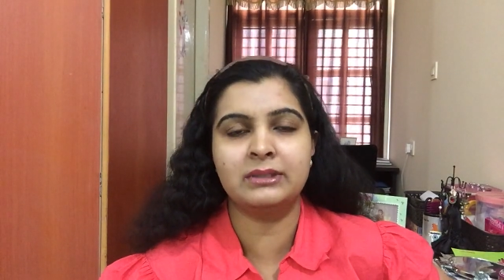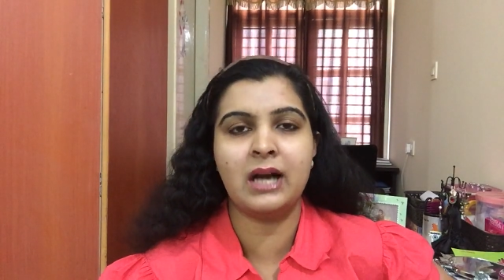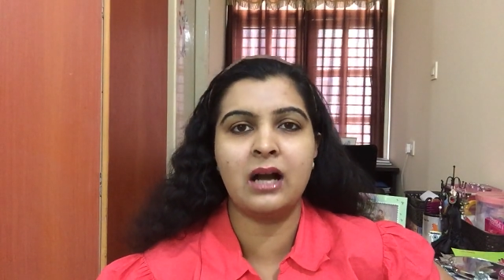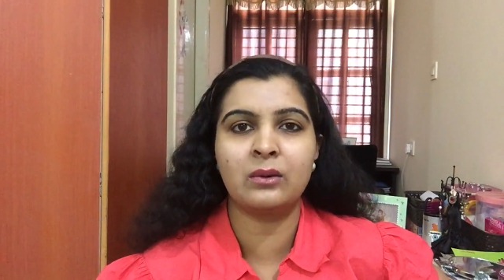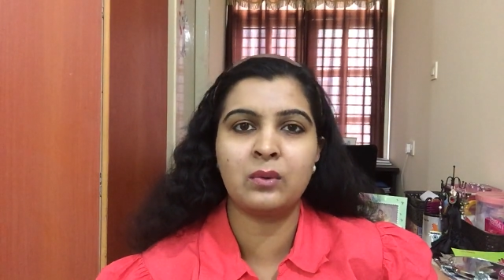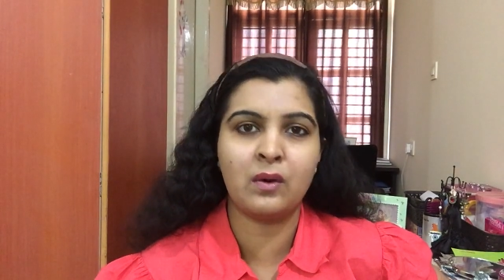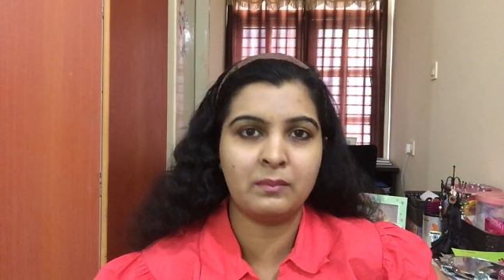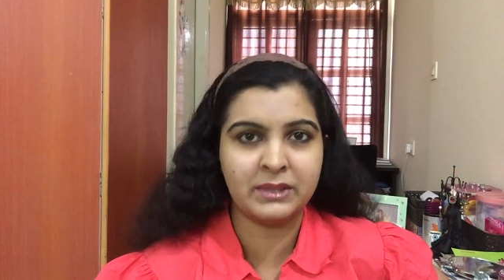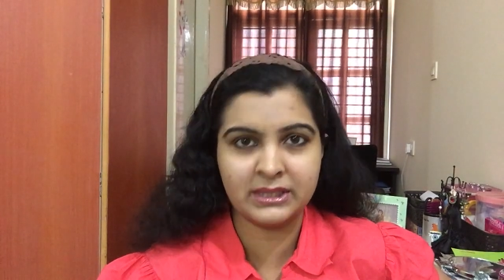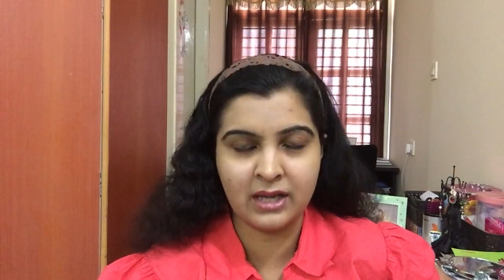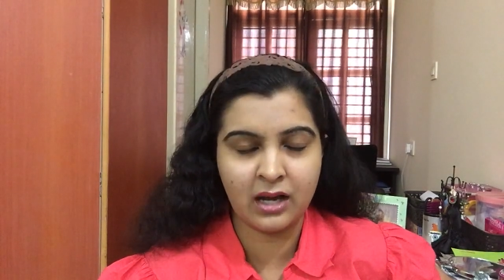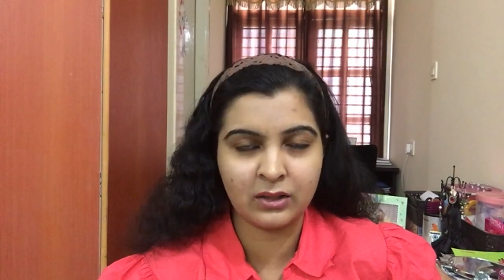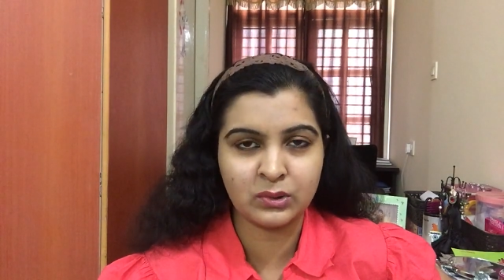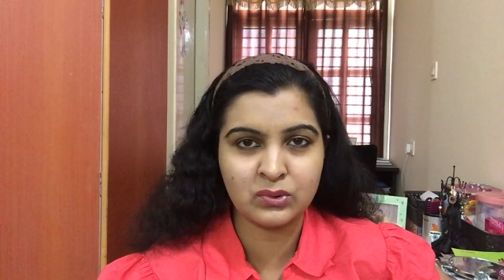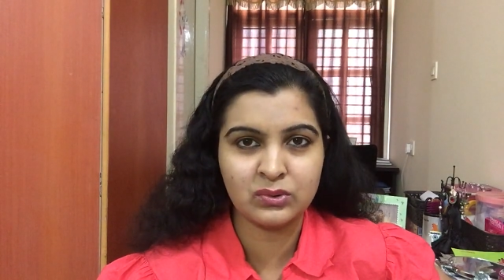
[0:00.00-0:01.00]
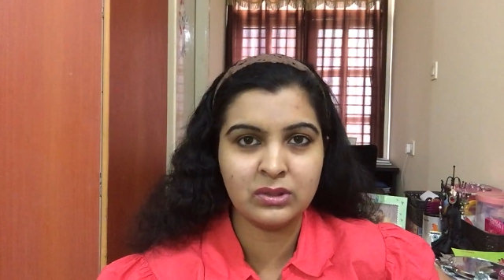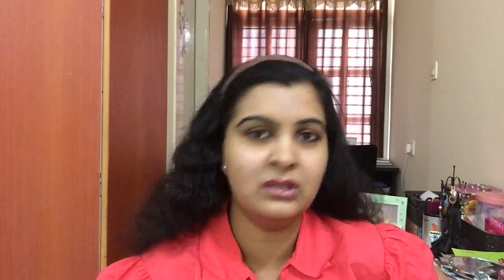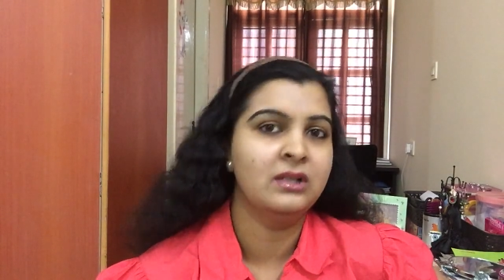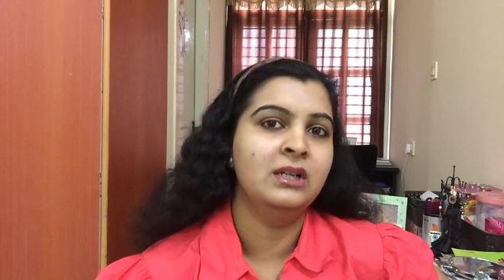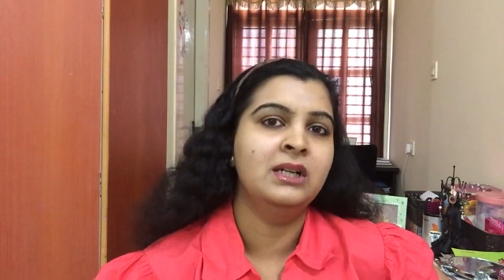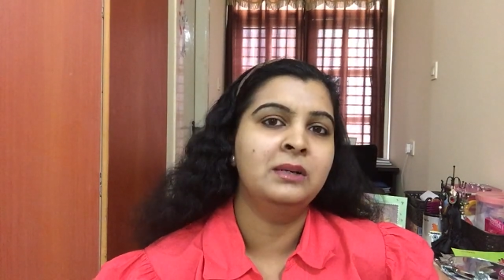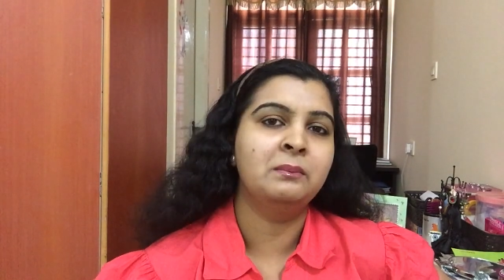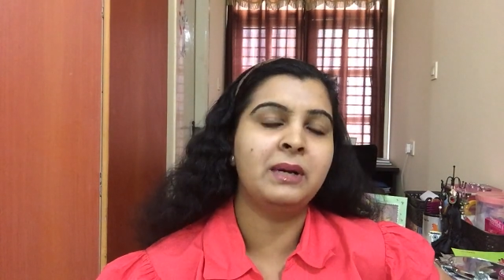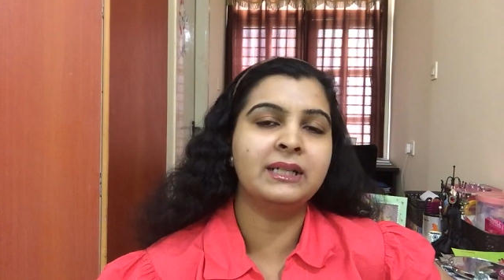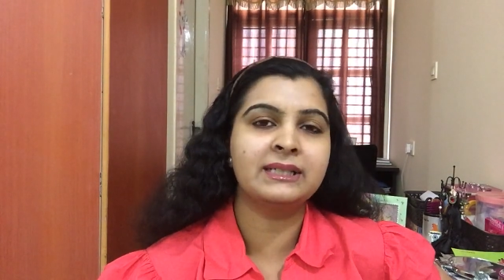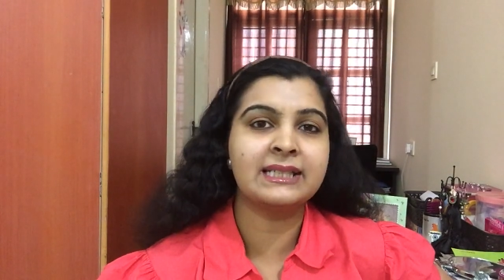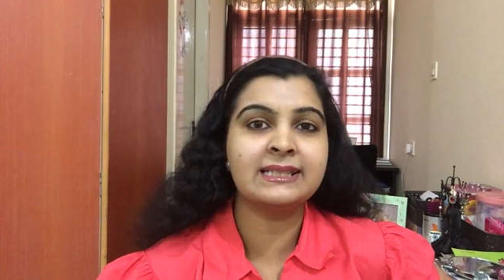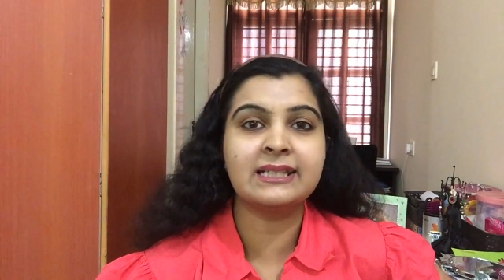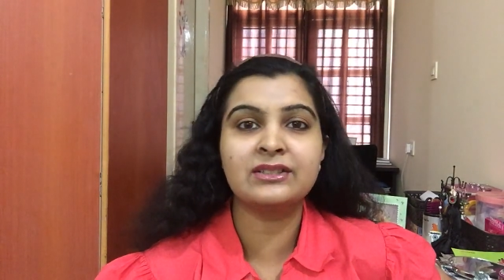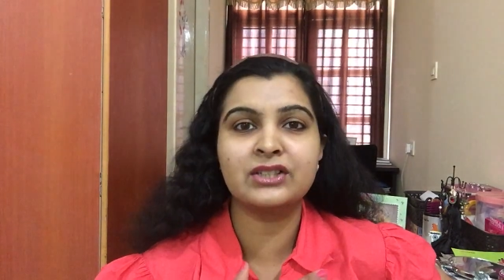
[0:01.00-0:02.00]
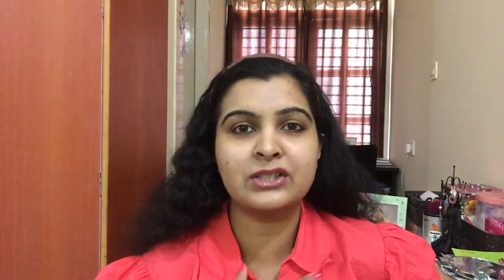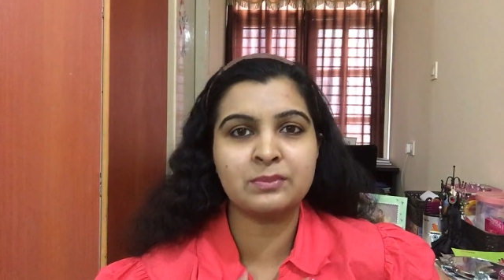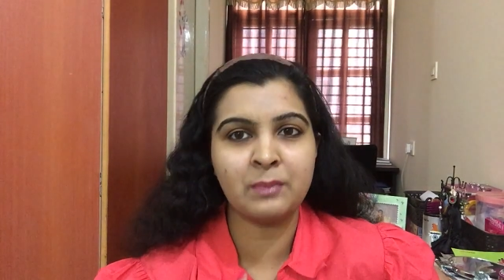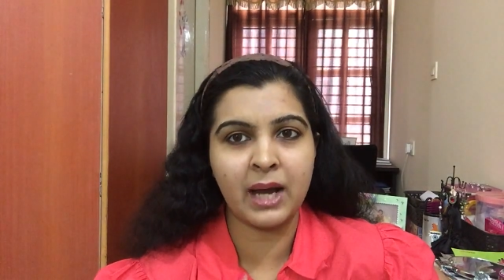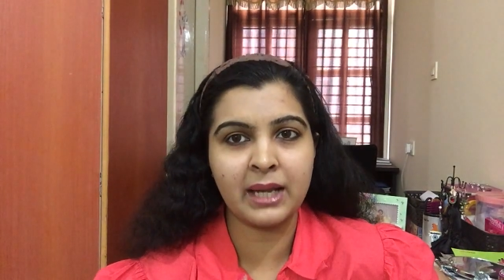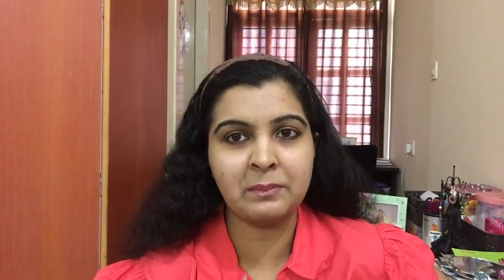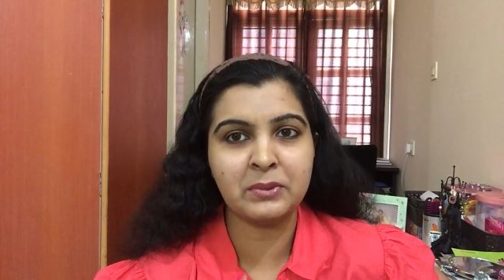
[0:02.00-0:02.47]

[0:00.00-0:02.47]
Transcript: dark warm and dark cool. But these are just my